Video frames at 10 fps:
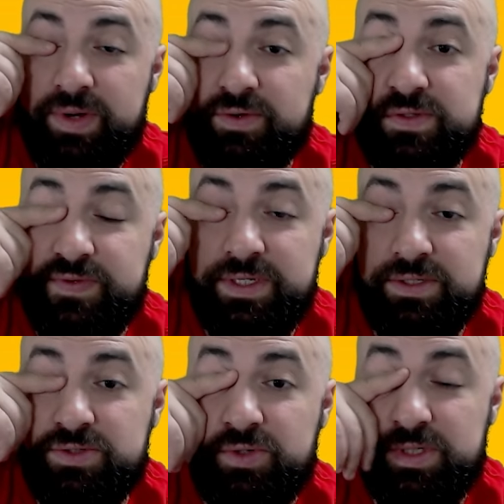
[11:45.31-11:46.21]
Because
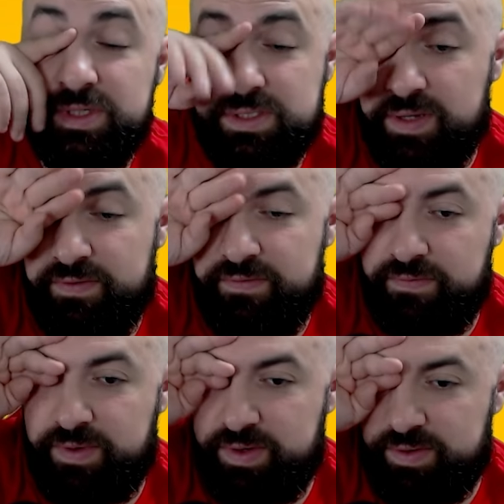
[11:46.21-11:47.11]
Venusaur is a
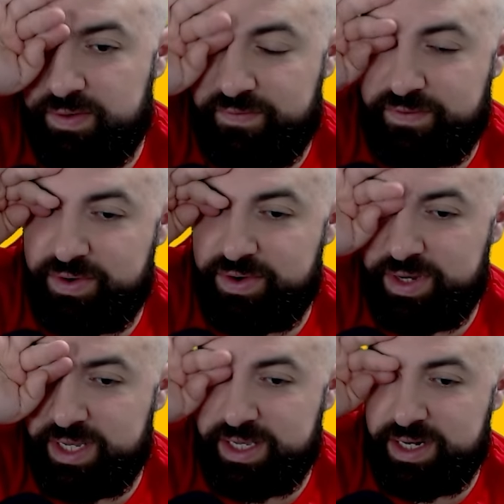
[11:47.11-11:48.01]
very
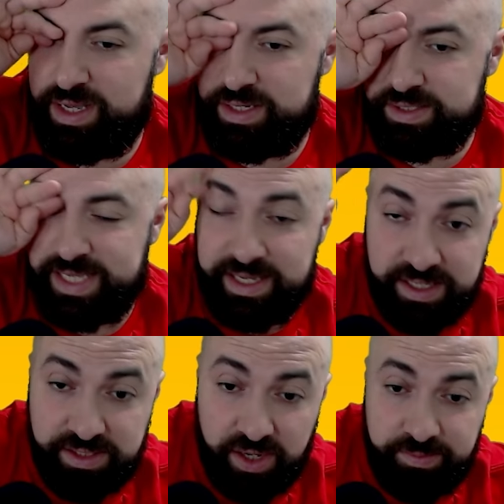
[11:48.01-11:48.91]
healer, tanky
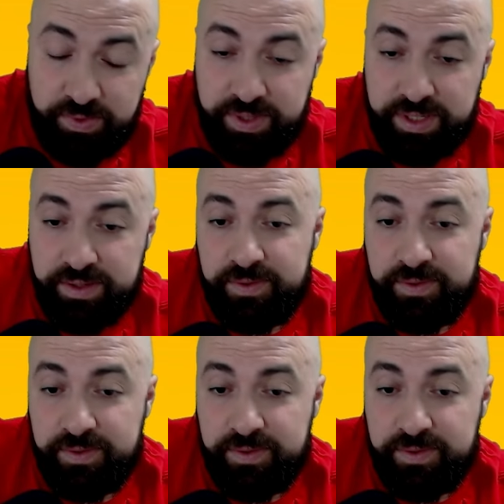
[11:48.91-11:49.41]
type unit.